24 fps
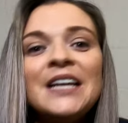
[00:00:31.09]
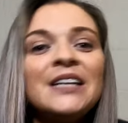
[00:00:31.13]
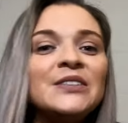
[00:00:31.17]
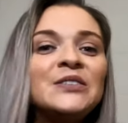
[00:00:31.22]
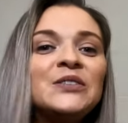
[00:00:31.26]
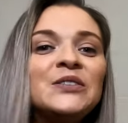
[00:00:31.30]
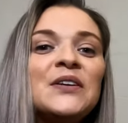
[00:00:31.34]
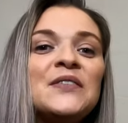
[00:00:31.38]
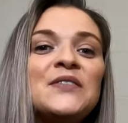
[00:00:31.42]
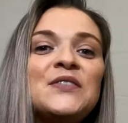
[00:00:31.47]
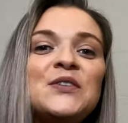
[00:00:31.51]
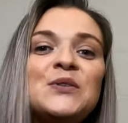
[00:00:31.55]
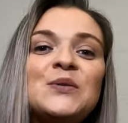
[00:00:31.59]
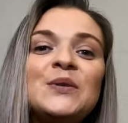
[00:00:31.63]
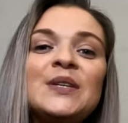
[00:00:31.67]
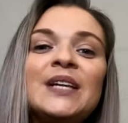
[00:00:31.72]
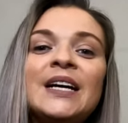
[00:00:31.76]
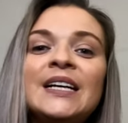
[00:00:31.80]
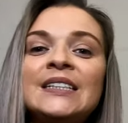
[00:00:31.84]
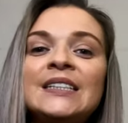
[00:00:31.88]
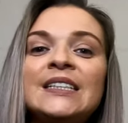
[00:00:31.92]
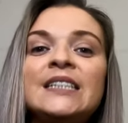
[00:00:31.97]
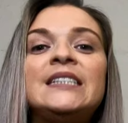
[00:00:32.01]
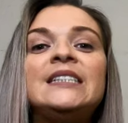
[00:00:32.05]
So if you would
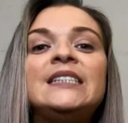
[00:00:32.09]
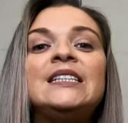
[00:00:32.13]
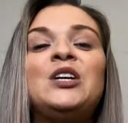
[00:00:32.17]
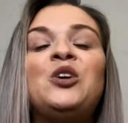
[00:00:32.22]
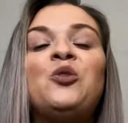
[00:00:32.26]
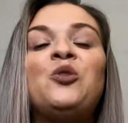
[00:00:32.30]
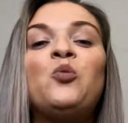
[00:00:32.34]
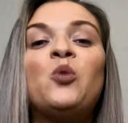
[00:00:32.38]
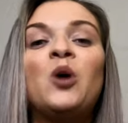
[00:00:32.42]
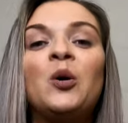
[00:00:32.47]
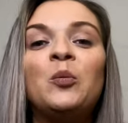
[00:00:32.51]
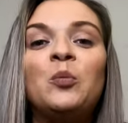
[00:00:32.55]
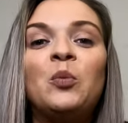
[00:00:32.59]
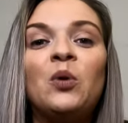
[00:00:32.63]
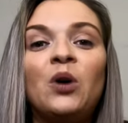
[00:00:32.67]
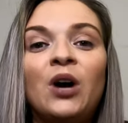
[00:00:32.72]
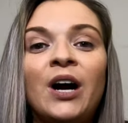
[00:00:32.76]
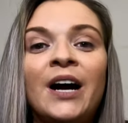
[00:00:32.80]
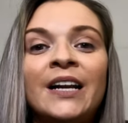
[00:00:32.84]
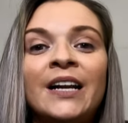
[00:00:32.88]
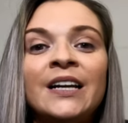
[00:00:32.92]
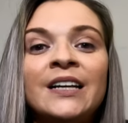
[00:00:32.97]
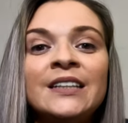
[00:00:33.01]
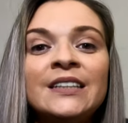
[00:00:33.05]
like to see what
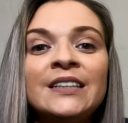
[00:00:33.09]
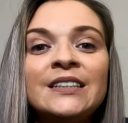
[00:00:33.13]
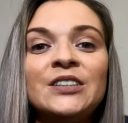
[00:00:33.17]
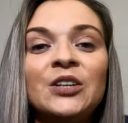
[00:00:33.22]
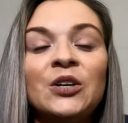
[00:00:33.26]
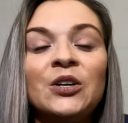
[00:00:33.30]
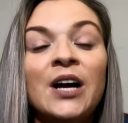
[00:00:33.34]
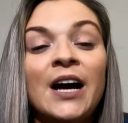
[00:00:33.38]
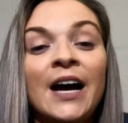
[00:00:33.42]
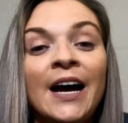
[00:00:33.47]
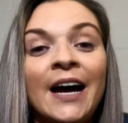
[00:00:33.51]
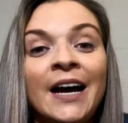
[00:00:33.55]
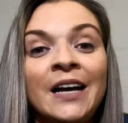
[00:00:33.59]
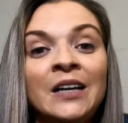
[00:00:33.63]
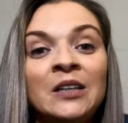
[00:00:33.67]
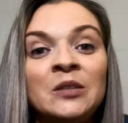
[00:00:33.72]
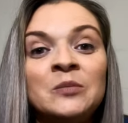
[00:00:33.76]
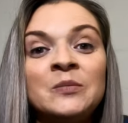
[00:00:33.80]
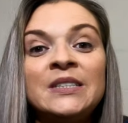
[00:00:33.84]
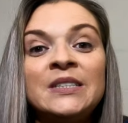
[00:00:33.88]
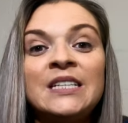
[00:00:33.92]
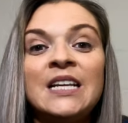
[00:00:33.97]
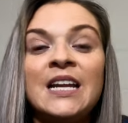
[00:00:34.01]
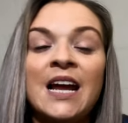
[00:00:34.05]
products or
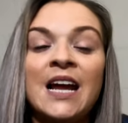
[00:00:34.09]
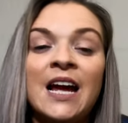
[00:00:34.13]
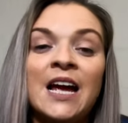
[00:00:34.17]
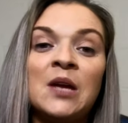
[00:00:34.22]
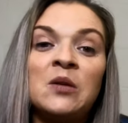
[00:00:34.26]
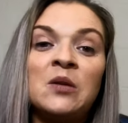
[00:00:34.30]
items that I